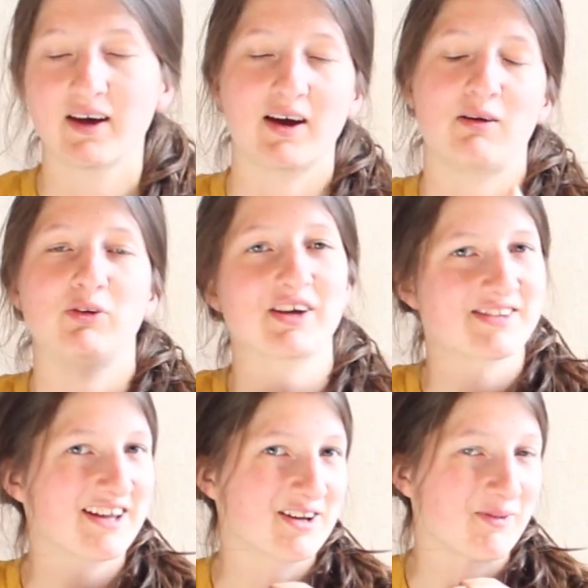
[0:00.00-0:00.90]
I'm really
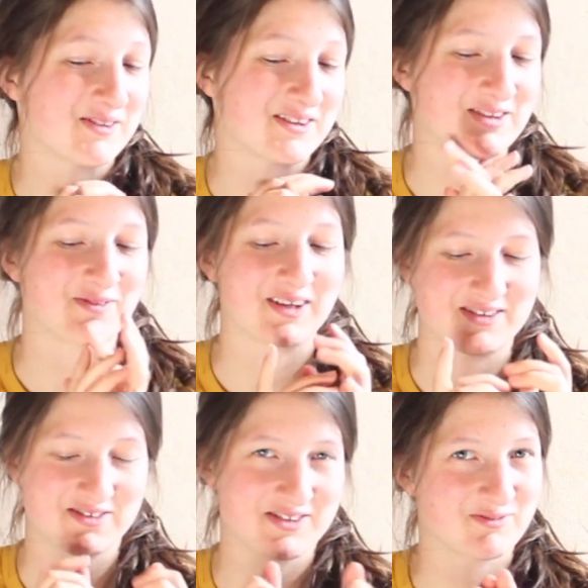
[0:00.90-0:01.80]
excited about this because
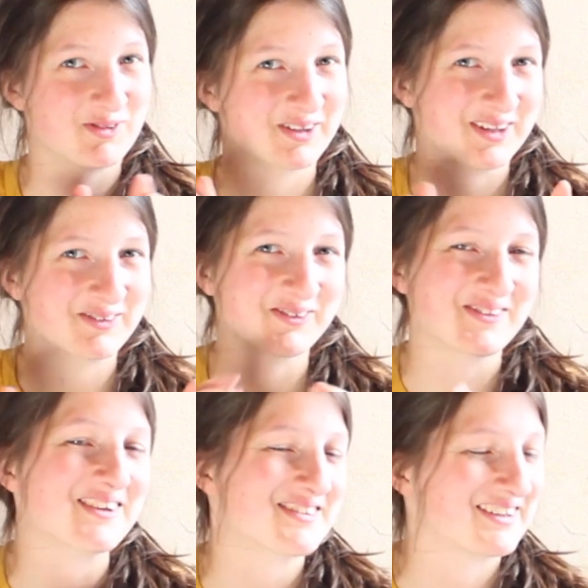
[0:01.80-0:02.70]
there's some really cool
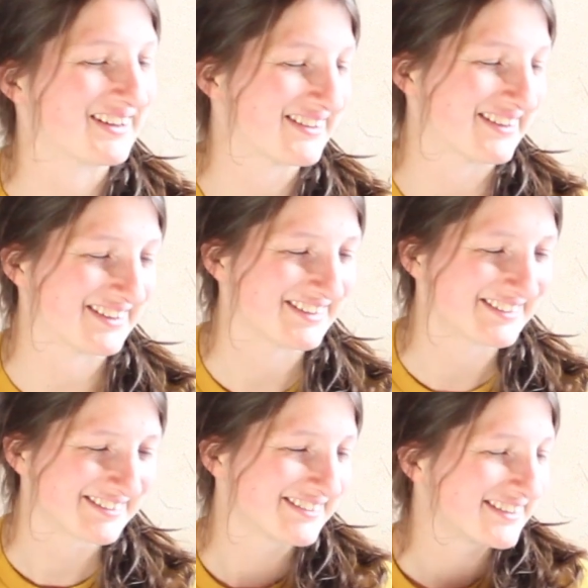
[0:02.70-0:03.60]
things in here that
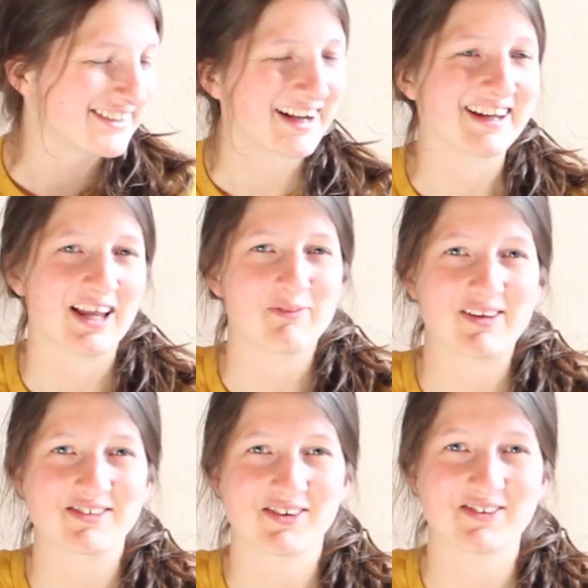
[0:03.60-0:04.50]
I can't wait
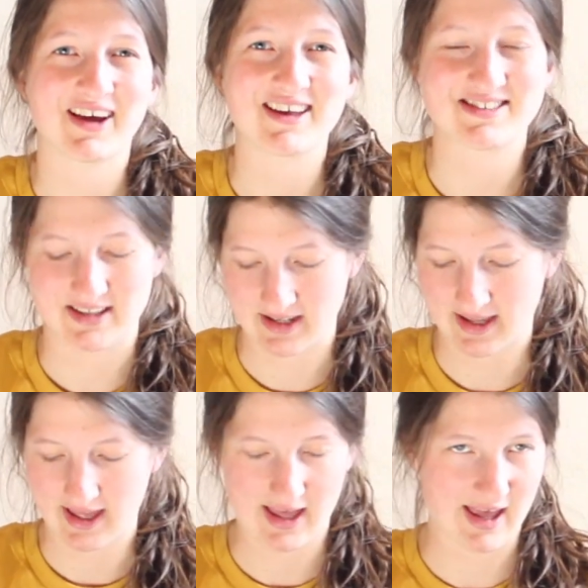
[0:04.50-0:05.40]
to show you guys
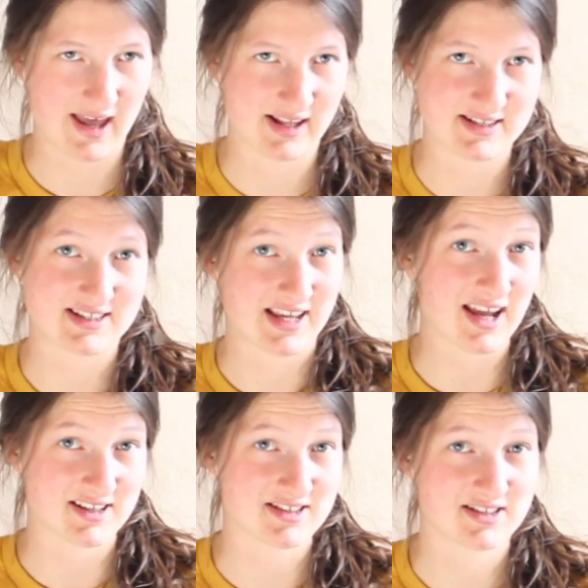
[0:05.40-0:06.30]
and
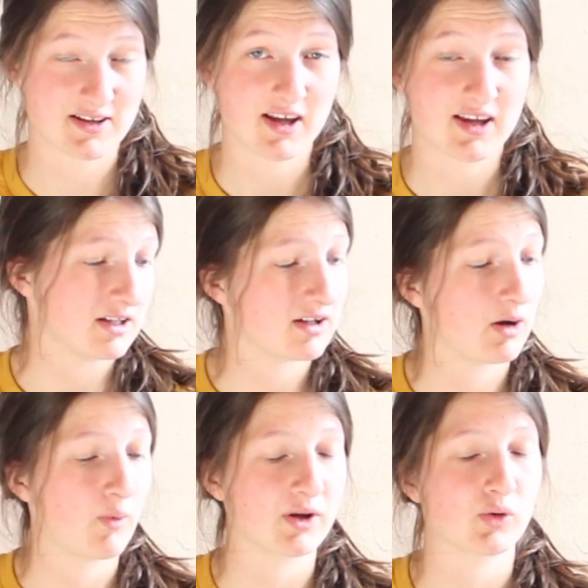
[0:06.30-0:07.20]
test. I
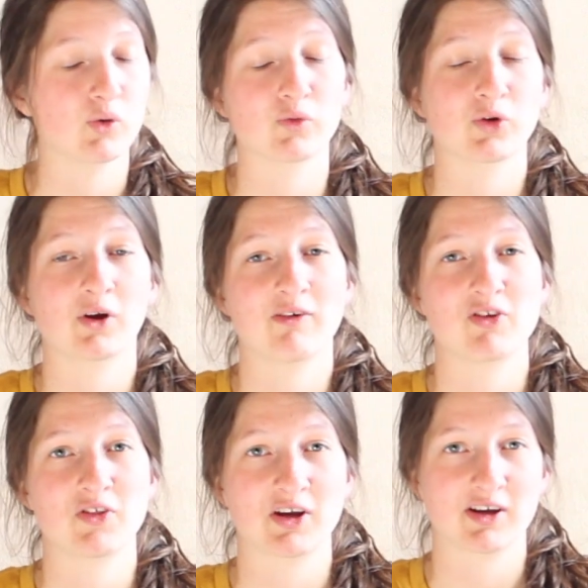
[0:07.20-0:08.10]
want to go over
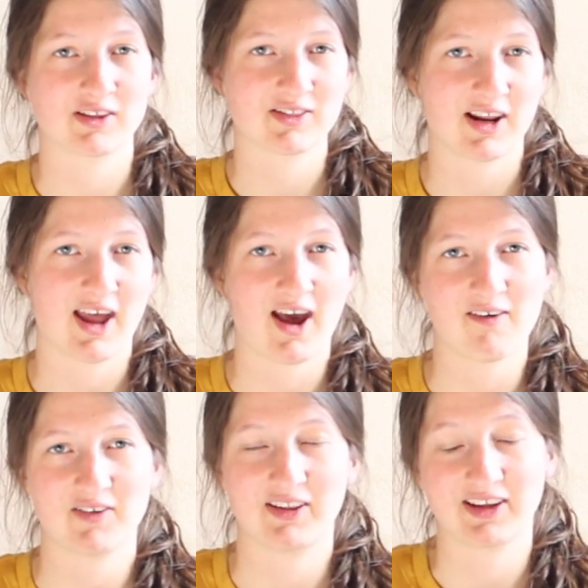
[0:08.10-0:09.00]
everything that I
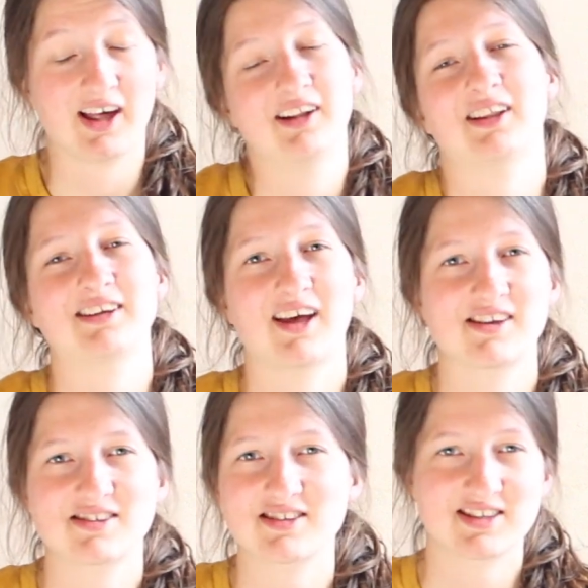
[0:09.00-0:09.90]
have and kind of like
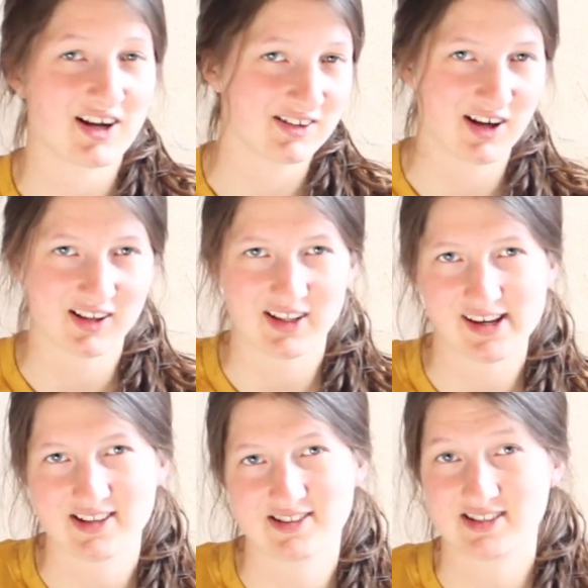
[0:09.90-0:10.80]
test to see how long it
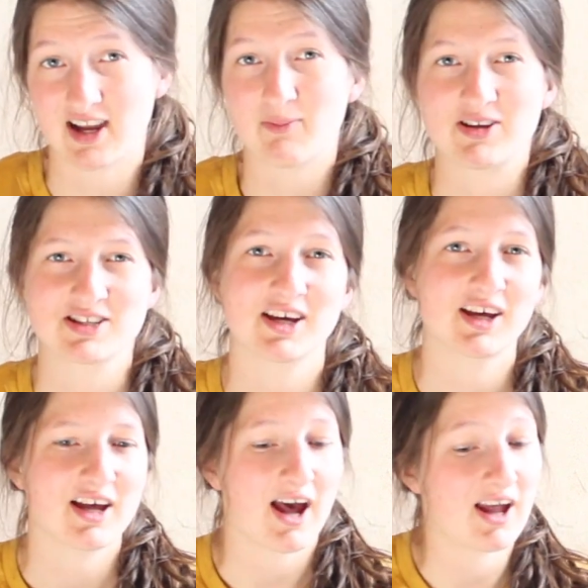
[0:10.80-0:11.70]
lasts, see how much
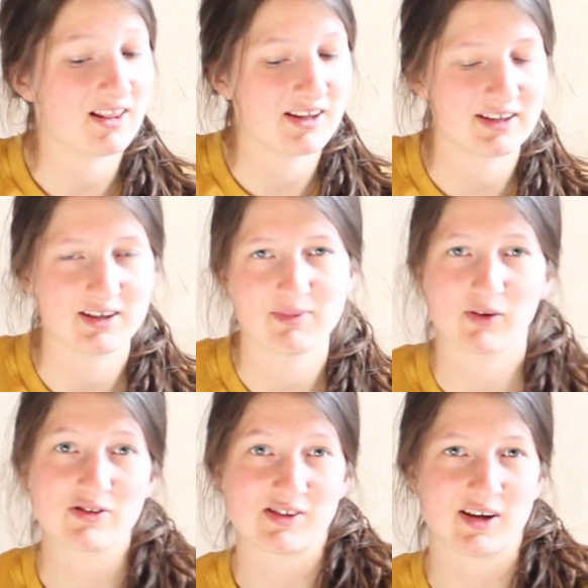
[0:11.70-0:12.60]
I like it, my
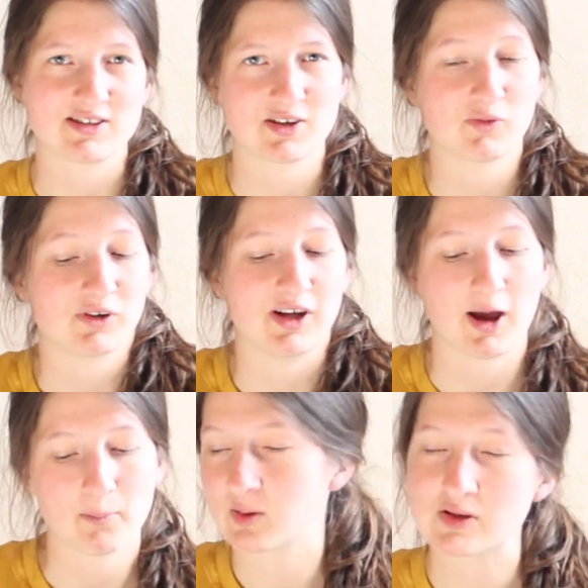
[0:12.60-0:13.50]
horse likes it,
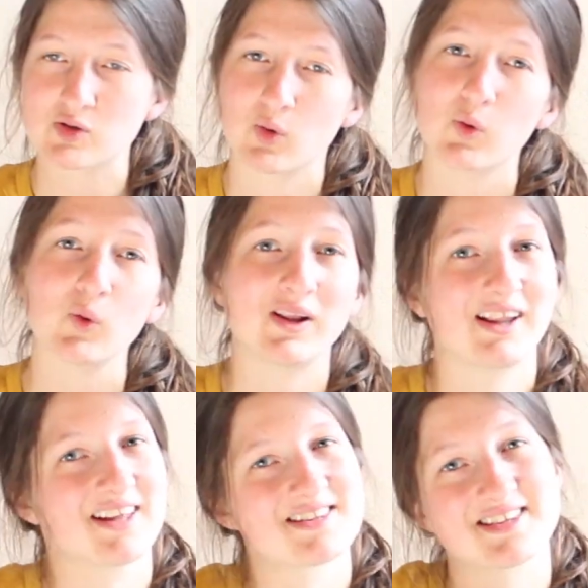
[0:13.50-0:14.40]
whatnot. So
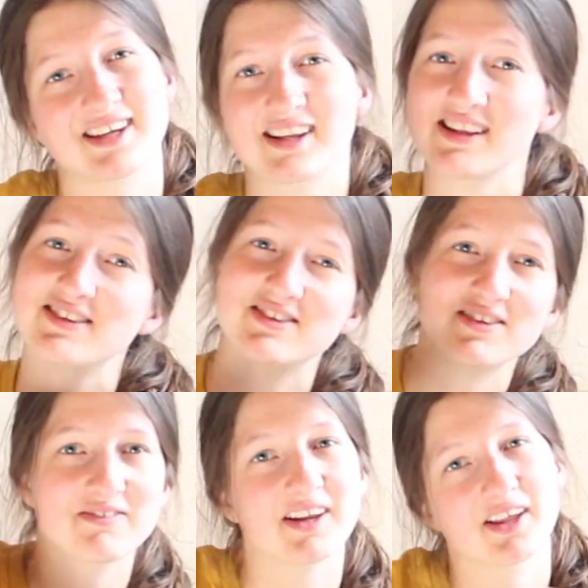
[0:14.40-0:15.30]
let's get into
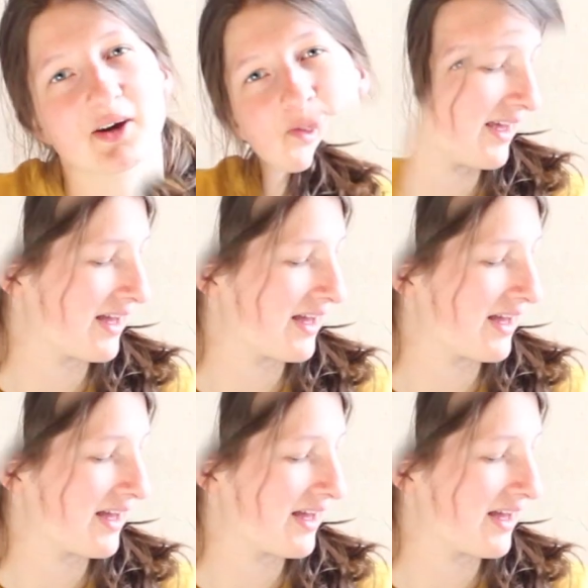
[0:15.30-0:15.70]
the video.